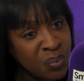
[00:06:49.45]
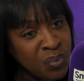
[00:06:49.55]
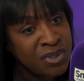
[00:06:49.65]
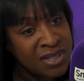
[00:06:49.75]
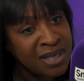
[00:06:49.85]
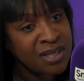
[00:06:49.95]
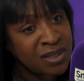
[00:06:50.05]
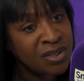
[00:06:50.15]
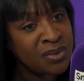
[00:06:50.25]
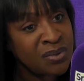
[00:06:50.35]
would
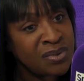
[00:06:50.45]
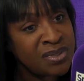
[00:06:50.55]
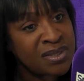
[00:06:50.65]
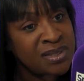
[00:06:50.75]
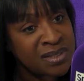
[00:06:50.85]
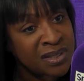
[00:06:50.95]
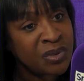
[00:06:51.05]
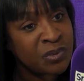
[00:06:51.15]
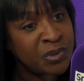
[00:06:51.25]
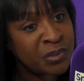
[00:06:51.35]
take you to this
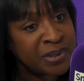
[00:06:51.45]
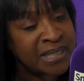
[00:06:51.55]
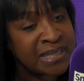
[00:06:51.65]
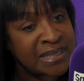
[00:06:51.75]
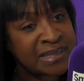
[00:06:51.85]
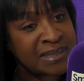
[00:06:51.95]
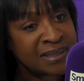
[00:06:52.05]
global place?